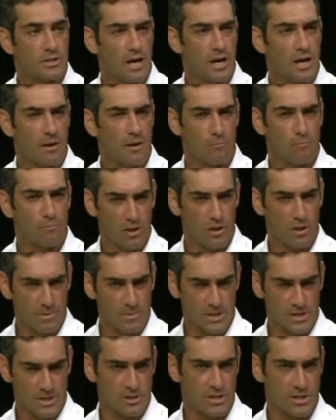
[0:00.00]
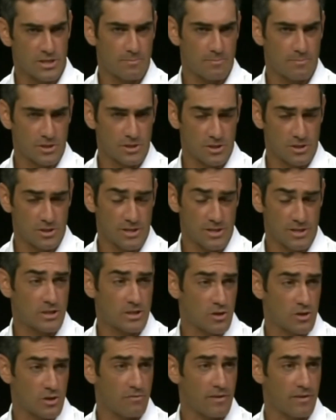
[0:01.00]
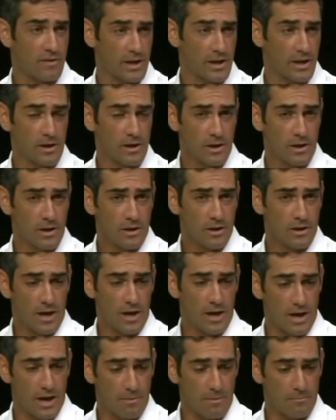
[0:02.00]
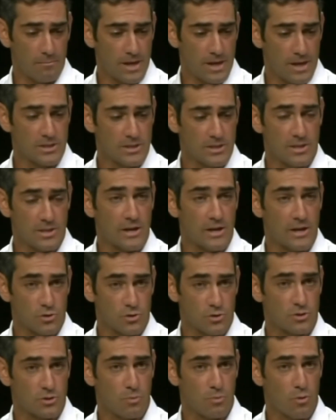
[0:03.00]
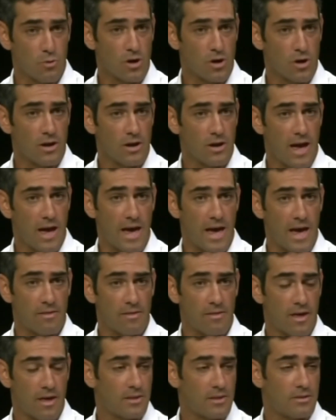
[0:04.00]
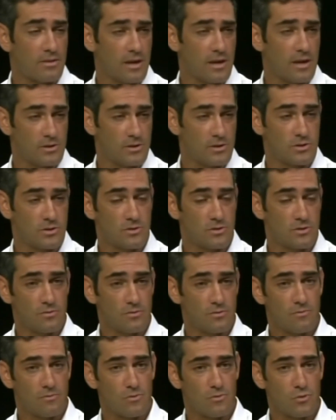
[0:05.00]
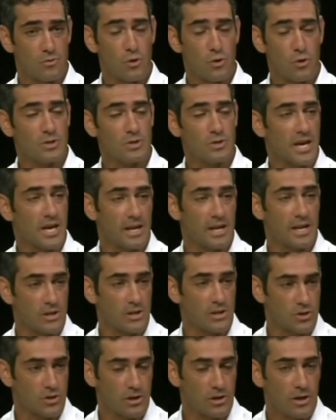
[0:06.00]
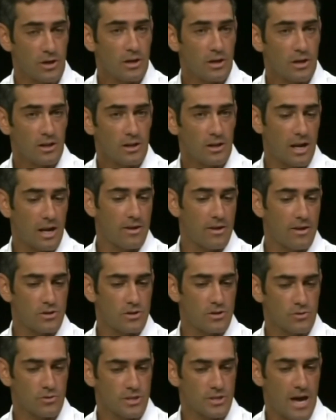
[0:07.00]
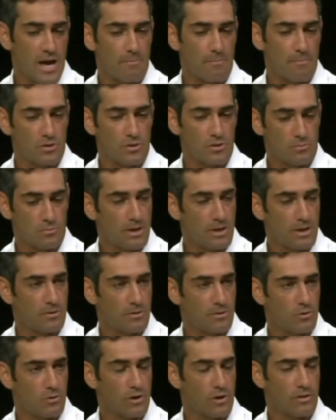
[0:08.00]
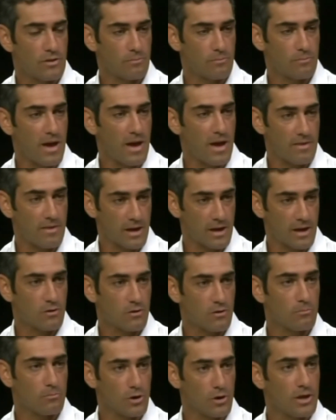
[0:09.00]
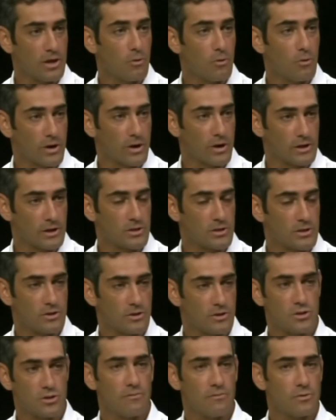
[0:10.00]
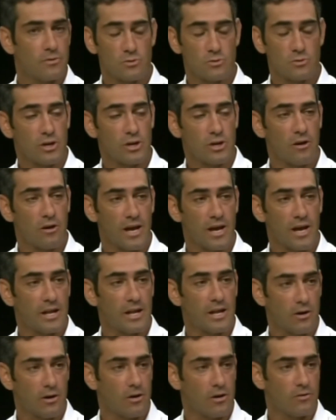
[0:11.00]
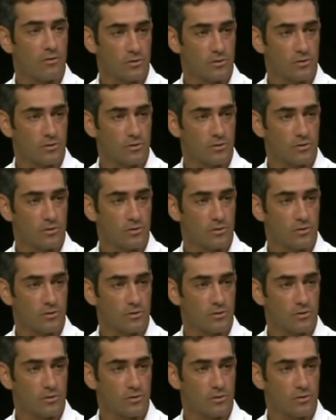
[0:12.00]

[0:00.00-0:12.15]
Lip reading: One of the misconceptions is that surfing is a dangerous sport, and that is who is getting injured. A lot of the injuries happen to people who are either bathing or boogie boarding, so the surfers really aren't getting hurt.